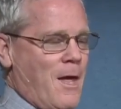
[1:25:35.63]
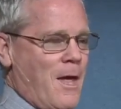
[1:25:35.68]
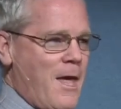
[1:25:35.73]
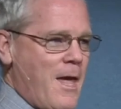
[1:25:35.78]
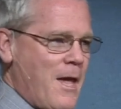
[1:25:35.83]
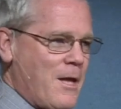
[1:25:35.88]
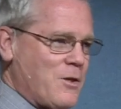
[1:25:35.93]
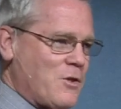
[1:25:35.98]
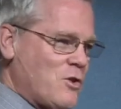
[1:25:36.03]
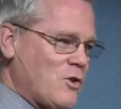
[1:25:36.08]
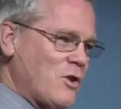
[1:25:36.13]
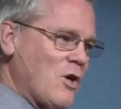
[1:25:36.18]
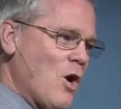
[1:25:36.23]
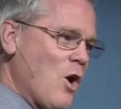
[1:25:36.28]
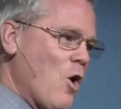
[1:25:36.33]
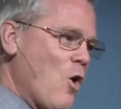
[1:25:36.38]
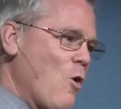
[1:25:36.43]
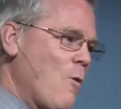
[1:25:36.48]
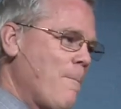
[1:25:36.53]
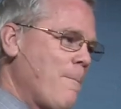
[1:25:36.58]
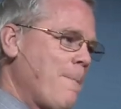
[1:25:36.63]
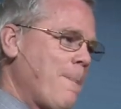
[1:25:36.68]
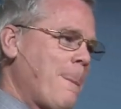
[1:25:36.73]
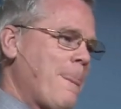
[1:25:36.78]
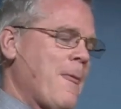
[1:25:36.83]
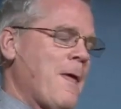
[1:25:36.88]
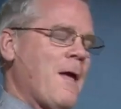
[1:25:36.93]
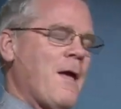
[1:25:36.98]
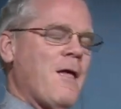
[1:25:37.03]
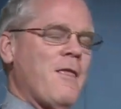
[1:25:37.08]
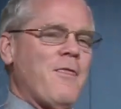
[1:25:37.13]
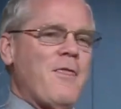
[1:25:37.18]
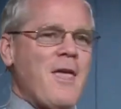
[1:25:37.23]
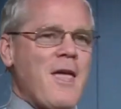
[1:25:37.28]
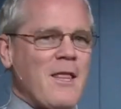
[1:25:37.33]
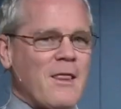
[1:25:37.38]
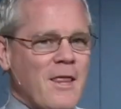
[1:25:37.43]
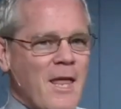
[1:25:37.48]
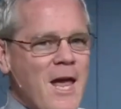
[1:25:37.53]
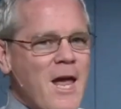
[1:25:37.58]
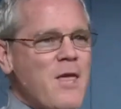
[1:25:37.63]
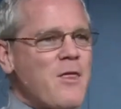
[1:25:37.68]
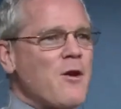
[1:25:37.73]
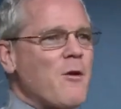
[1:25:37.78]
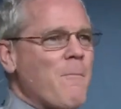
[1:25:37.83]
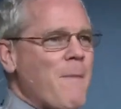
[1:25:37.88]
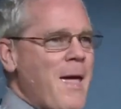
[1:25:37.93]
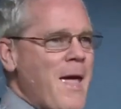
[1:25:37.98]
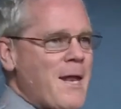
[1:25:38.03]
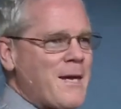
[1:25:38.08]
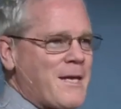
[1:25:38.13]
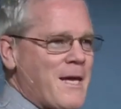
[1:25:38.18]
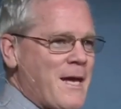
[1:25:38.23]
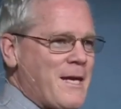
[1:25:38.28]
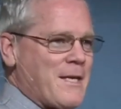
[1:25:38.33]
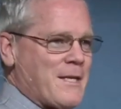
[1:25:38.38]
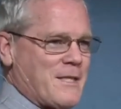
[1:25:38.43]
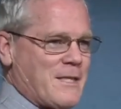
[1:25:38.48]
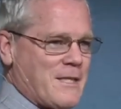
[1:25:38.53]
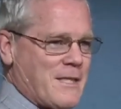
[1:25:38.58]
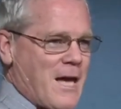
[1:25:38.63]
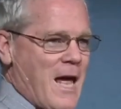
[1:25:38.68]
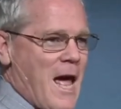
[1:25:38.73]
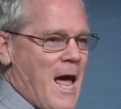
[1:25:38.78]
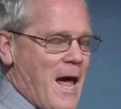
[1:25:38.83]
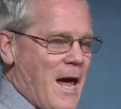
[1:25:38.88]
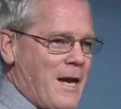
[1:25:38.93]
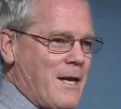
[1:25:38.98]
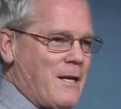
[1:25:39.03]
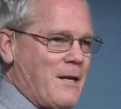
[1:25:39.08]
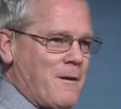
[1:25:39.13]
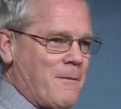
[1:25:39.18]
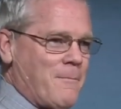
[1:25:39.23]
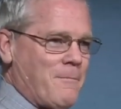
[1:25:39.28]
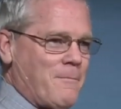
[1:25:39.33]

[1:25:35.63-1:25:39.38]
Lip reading: And so they lay their mandate aside.